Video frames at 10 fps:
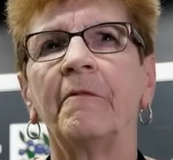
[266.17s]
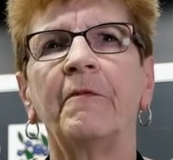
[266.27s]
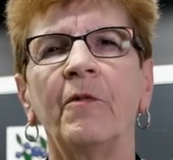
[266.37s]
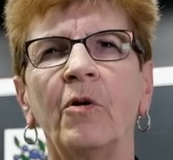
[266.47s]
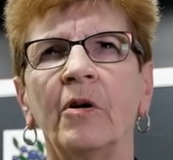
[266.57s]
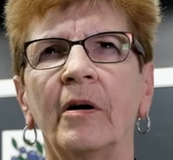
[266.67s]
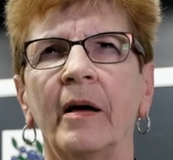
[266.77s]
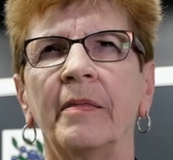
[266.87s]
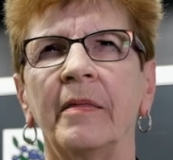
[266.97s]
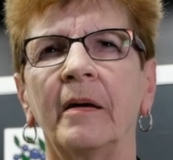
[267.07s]
Four,
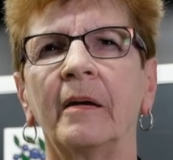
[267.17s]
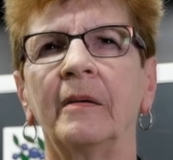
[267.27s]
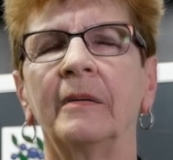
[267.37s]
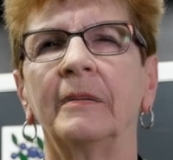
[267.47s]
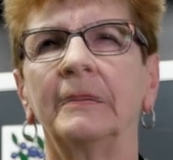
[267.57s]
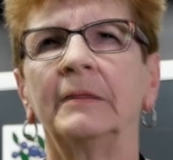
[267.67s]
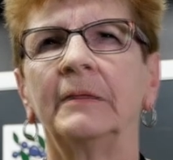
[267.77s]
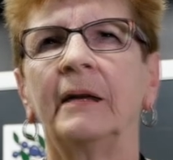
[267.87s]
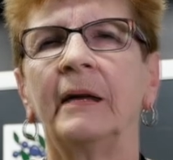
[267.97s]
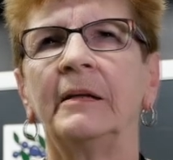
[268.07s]
I think.
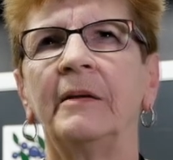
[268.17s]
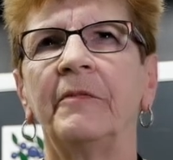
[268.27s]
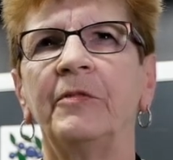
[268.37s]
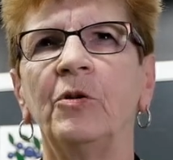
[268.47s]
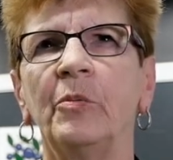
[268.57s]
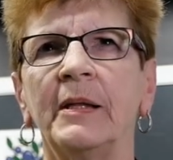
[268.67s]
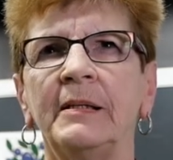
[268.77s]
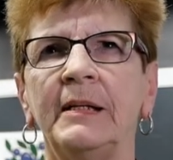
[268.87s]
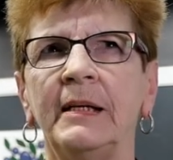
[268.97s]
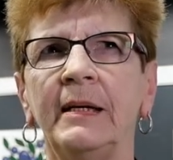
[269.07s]
I did a few
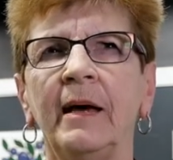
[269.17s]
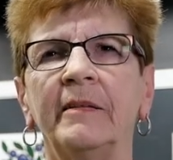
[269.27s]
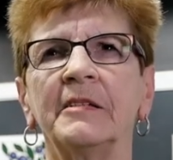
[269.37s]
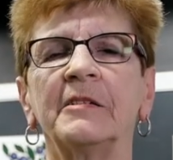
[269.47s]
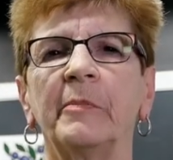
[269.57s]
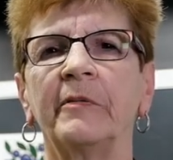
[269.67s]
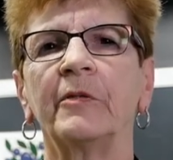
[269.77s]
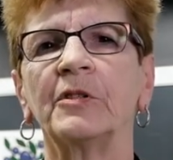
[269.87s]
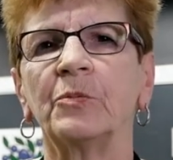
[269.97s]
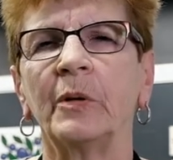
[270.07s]
with Dee, and this is my
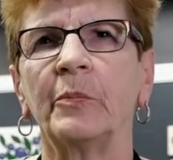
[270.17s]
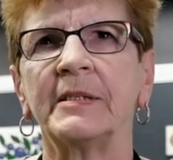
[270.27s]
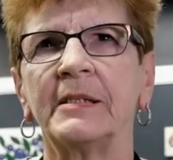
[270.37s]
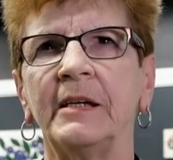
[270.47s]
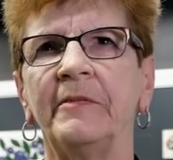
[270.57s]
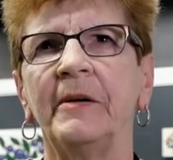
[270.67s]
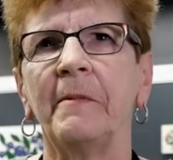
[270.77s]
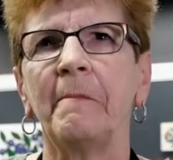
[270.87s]
first one with Steve.